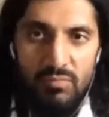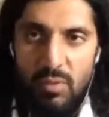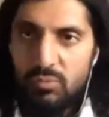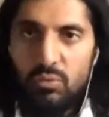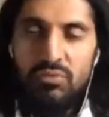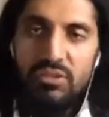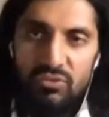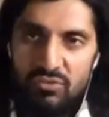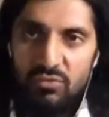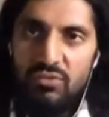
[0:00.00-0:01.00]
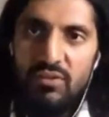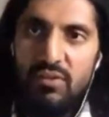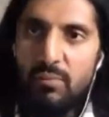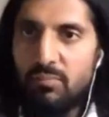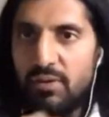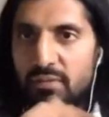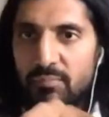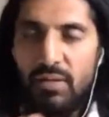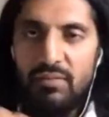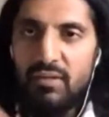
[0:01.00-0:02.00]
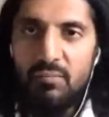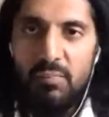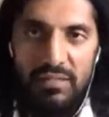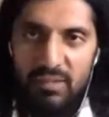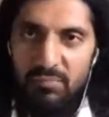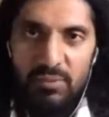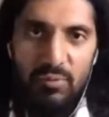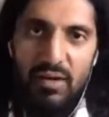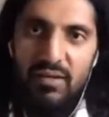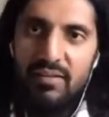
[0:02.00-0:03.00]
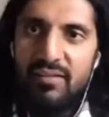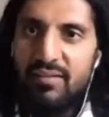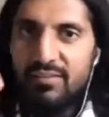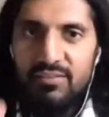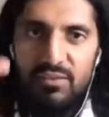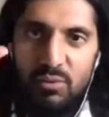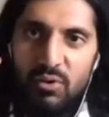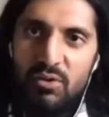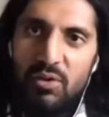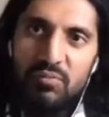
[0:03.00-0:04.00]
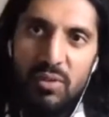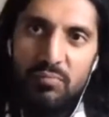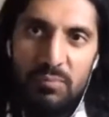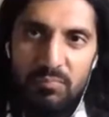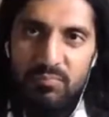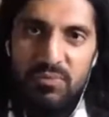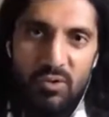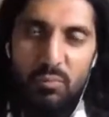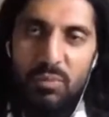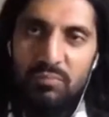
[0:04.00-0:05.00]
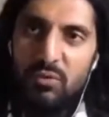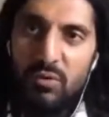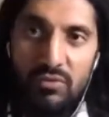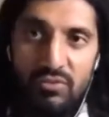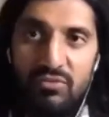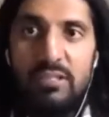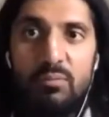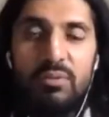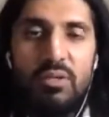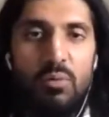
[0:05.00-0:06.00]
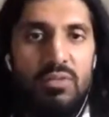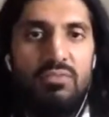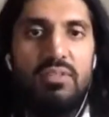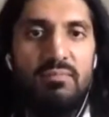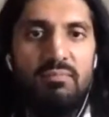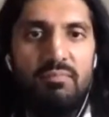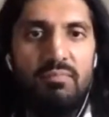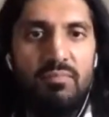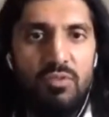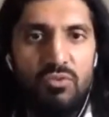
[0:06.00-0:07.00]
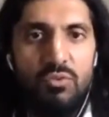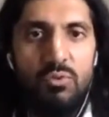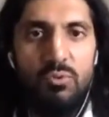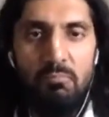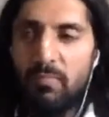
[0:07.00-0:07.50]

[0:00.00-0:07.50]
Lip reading: Abdul Aziz, just so you set it up, right? Python main.py, the URL comes up, they open up the URL, they see what they want to see. It's cool.